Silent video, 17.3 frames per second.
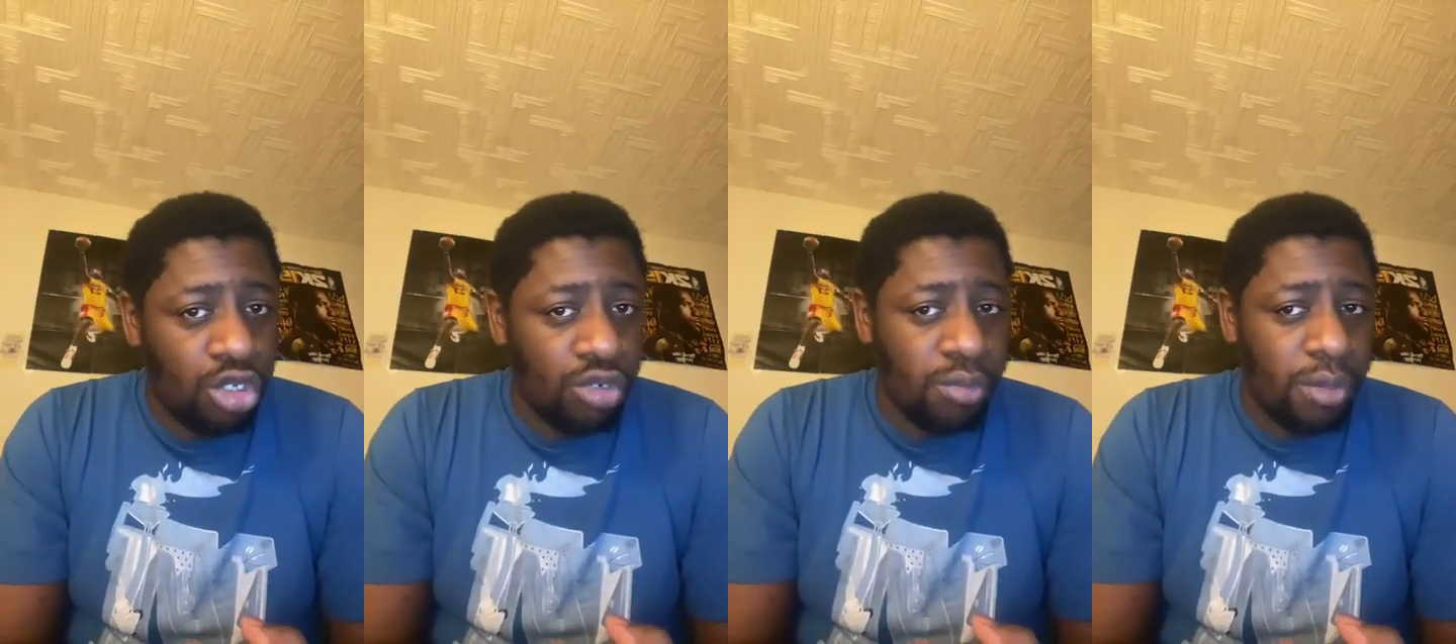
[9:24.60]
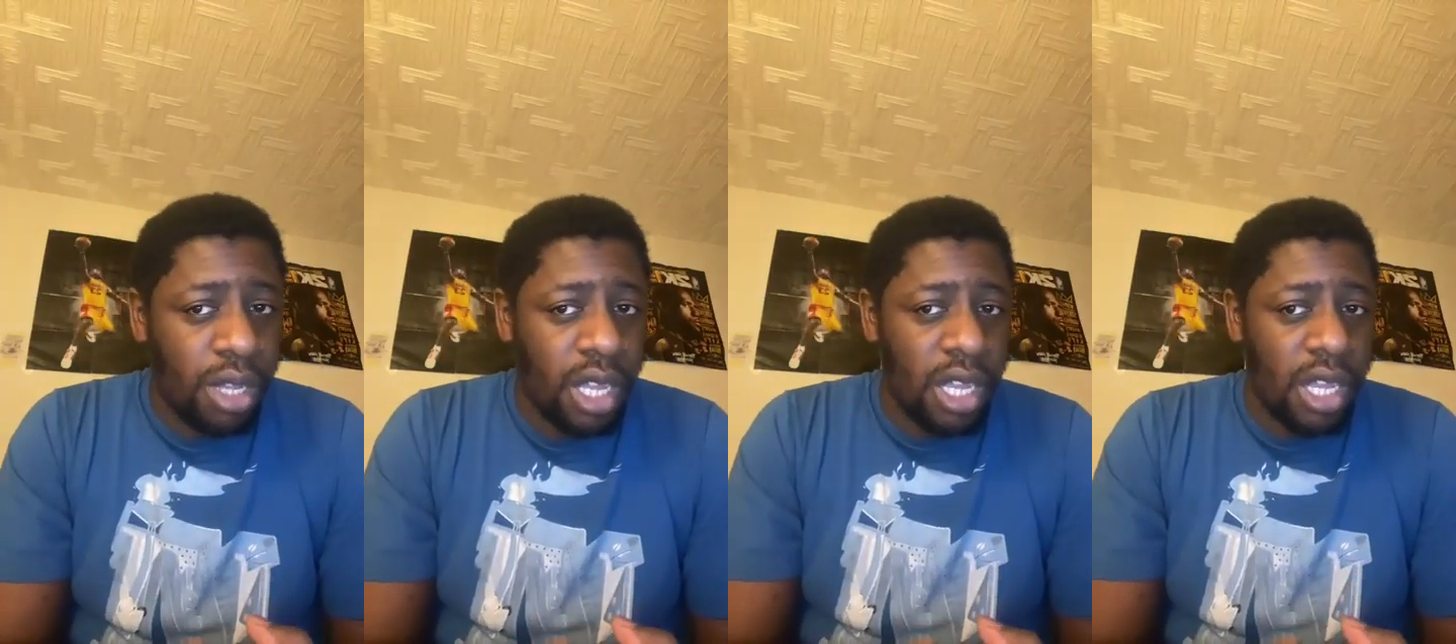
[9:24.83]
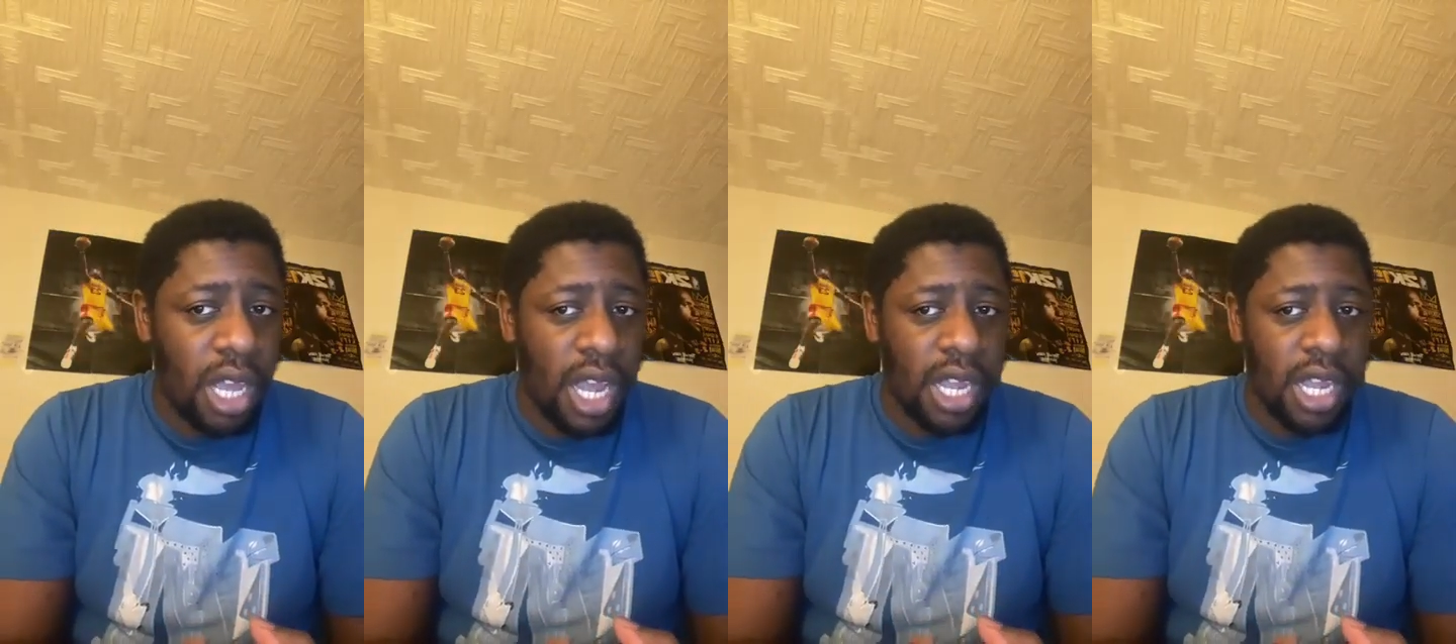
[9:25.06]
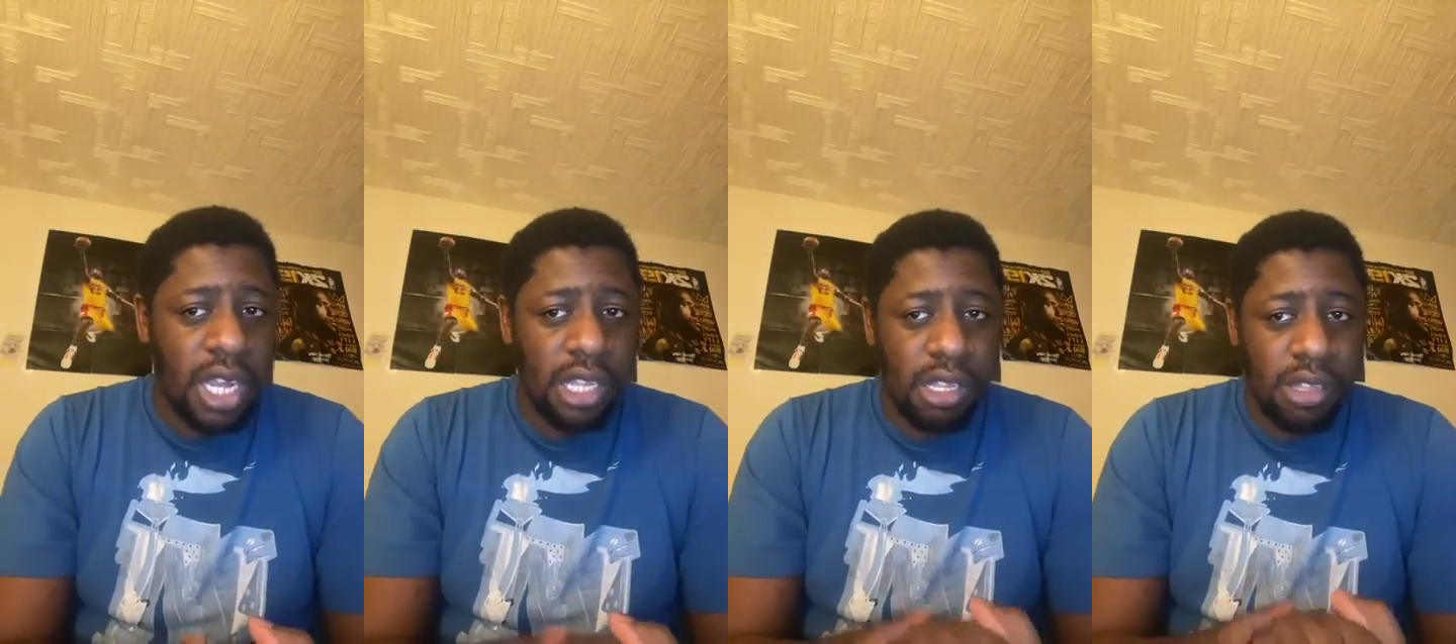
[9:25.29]
me,
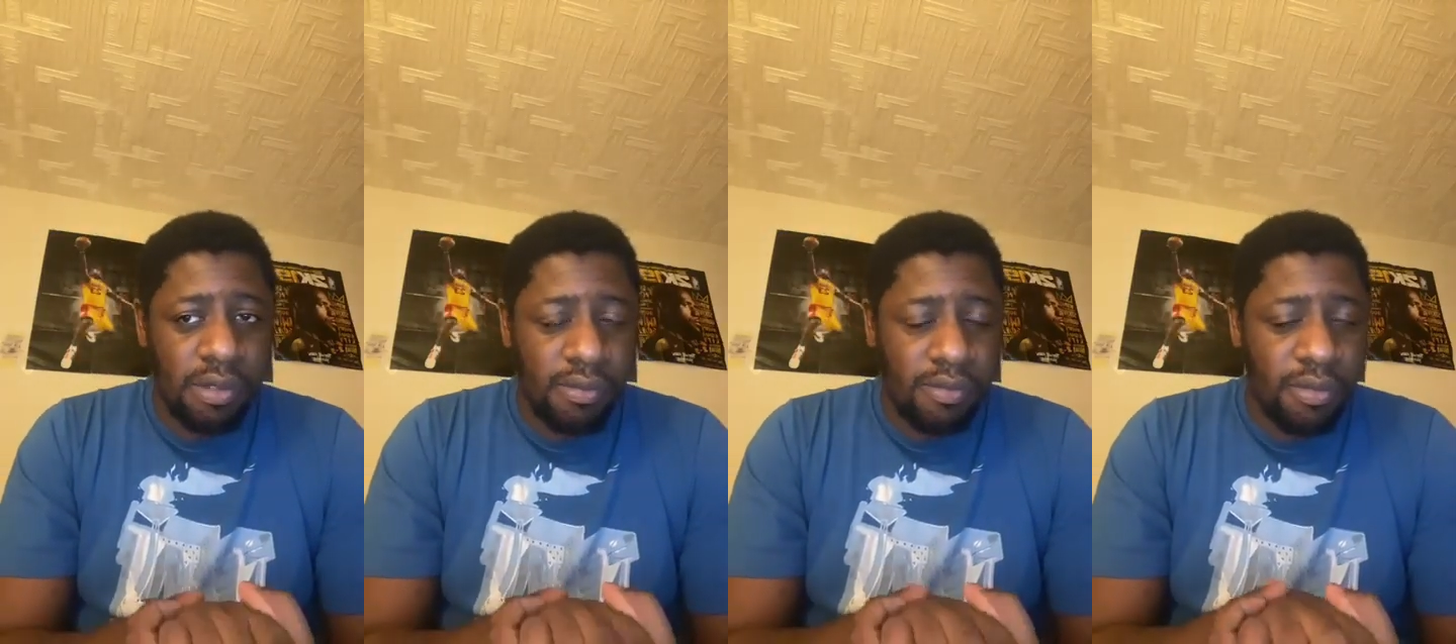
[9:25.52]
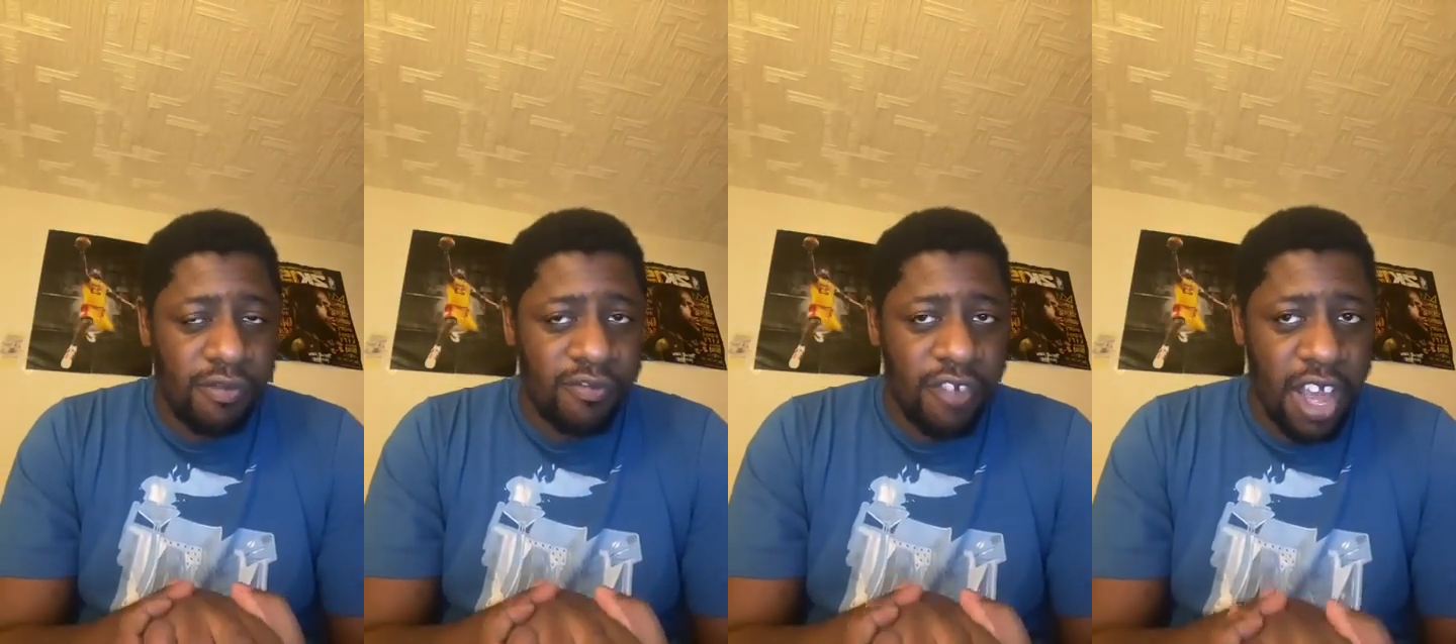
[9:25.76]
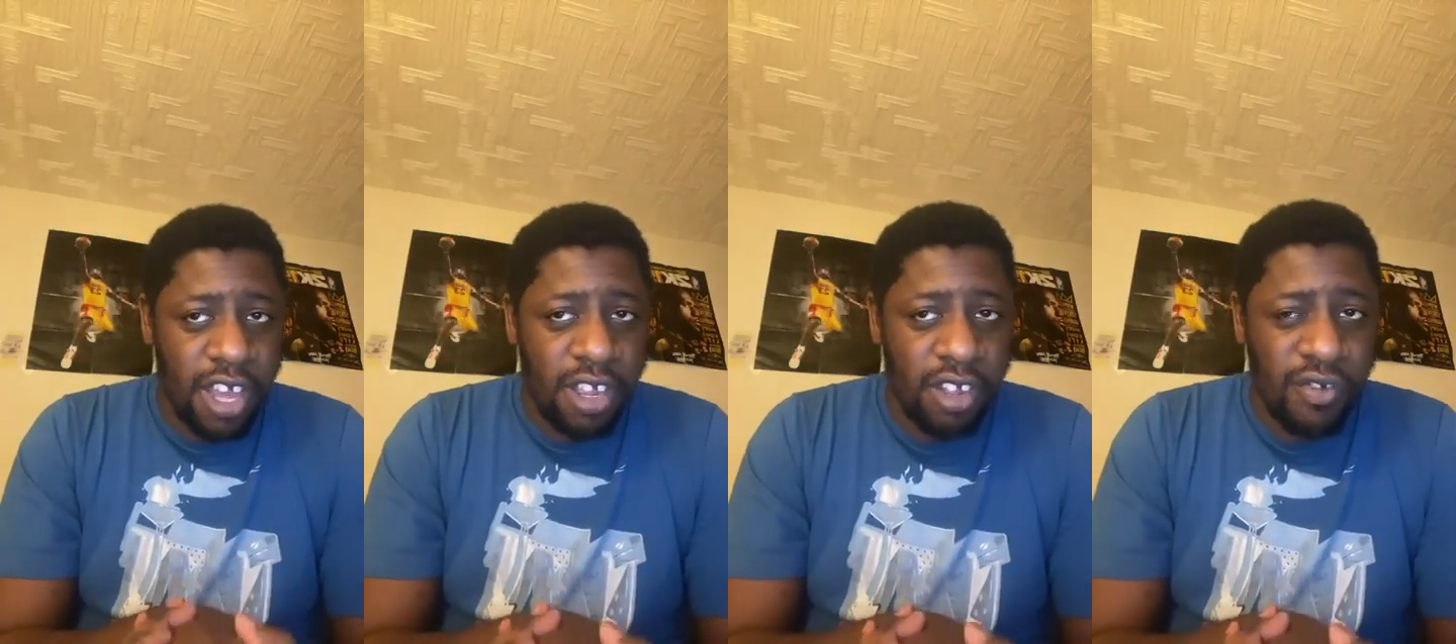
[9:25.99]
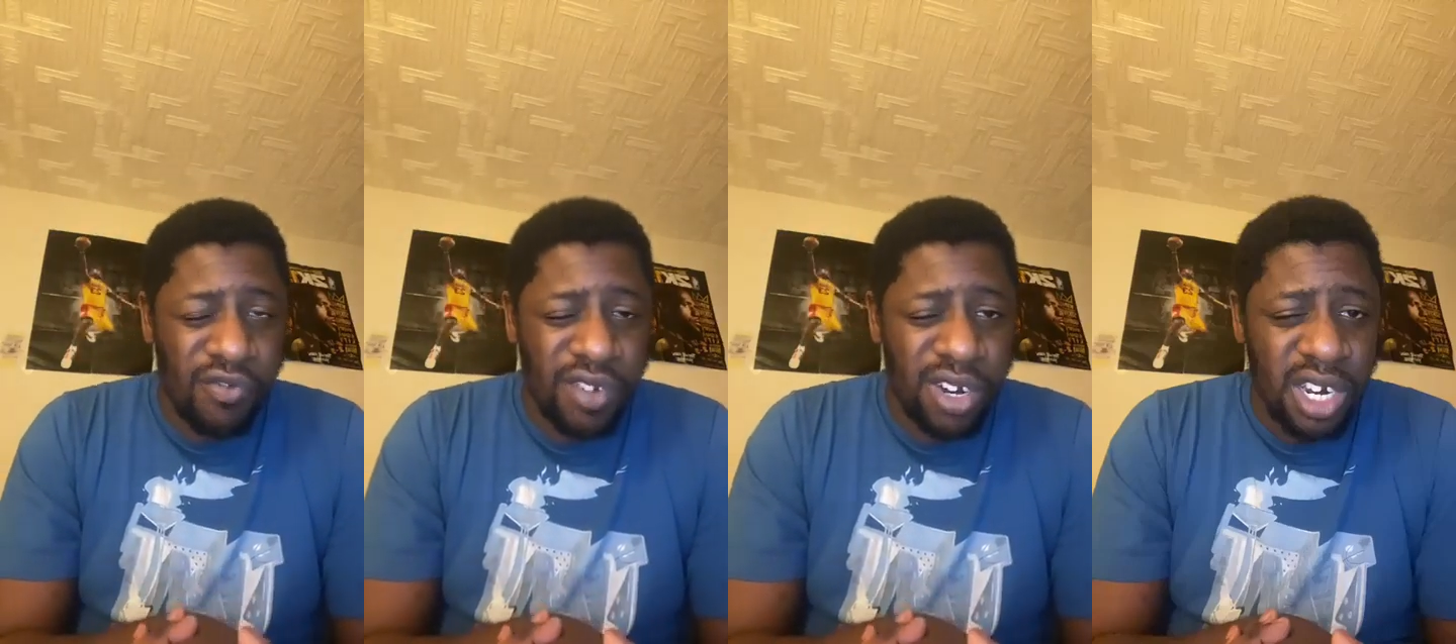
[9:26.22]
I got the Falcons